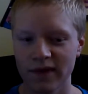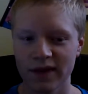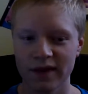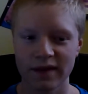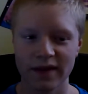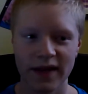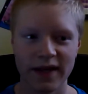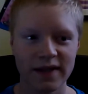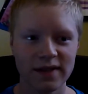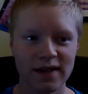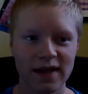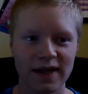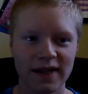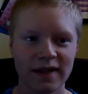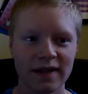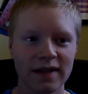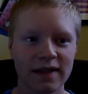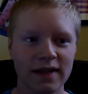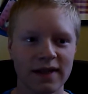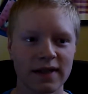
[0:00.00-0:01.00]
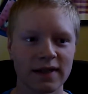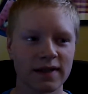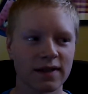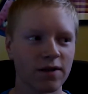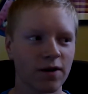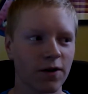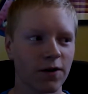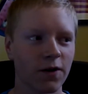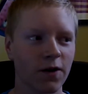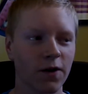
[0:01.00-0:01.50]
days like this
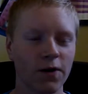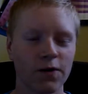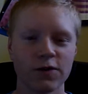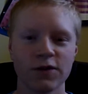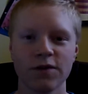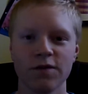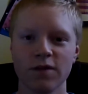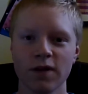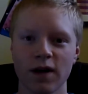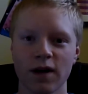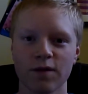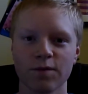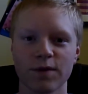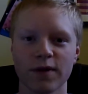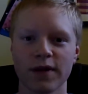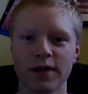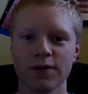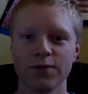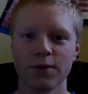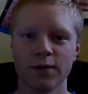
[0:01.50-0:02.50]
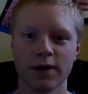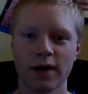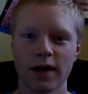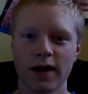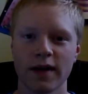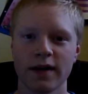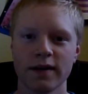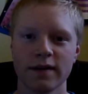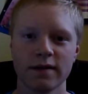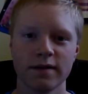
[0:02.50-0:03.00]
are hard to vlog because we're
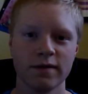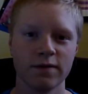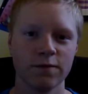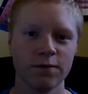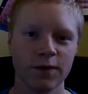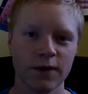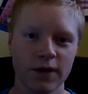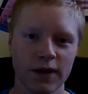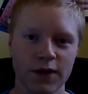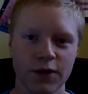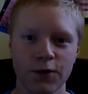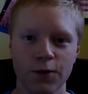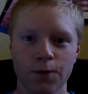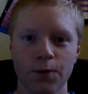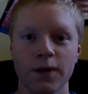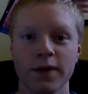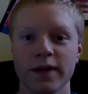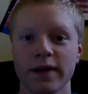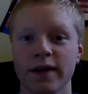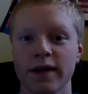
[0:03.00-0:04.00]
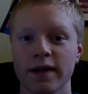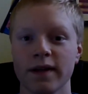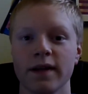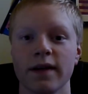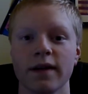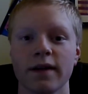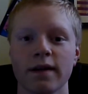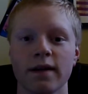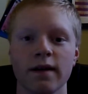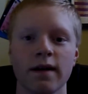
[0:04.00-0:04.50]
not really doing
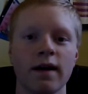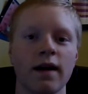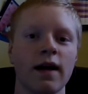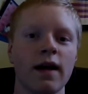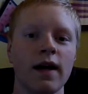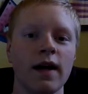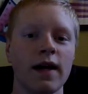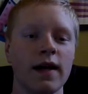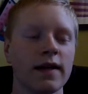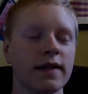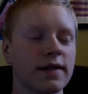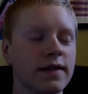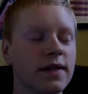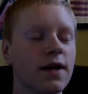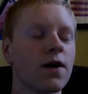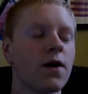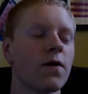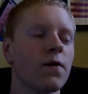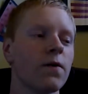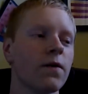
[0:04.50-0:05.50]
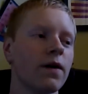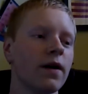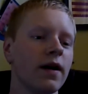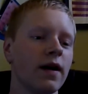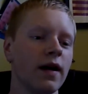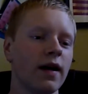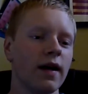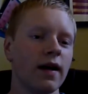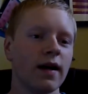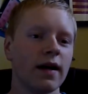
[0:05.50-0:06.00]
anything. So
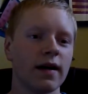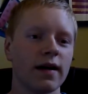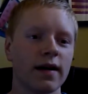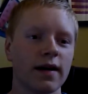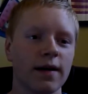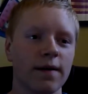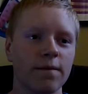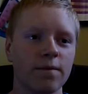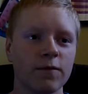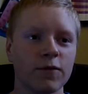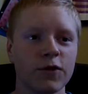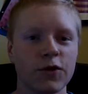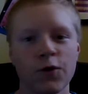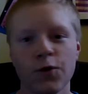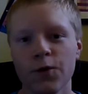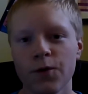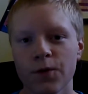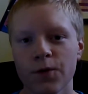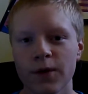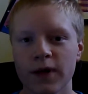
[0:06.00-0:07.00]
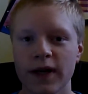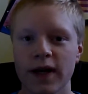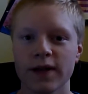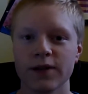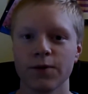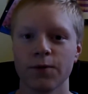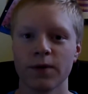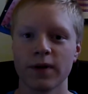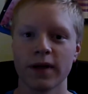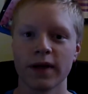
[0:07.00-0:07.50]
2 to 3 days
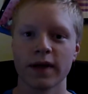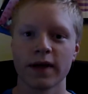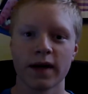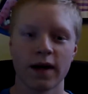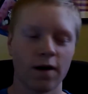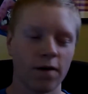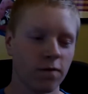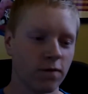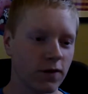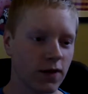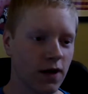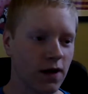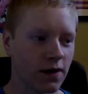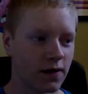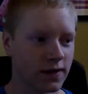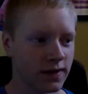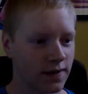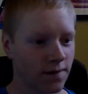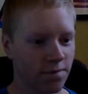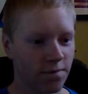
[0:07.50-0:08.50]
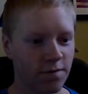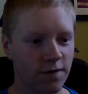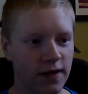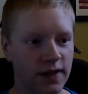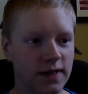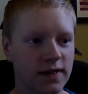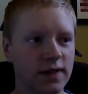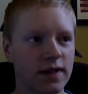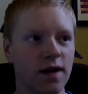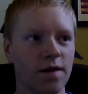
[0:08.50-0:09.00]
a week, I'll vlog some fun
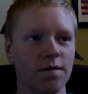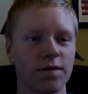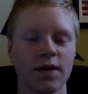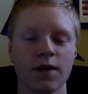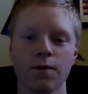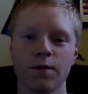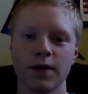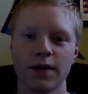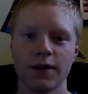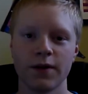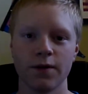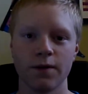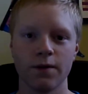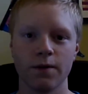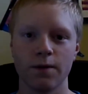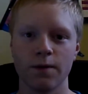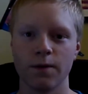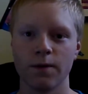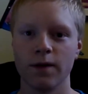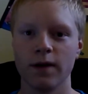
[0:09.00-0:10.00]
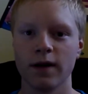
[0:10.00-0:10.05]
stuff that we do,